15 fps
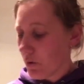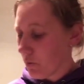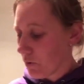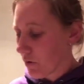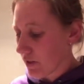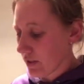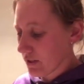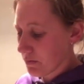
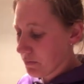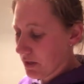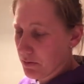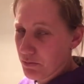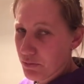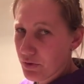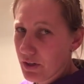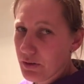water that's
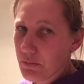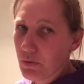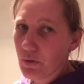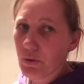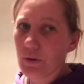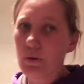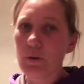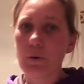been
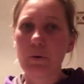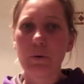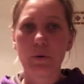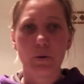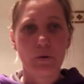pre-boiled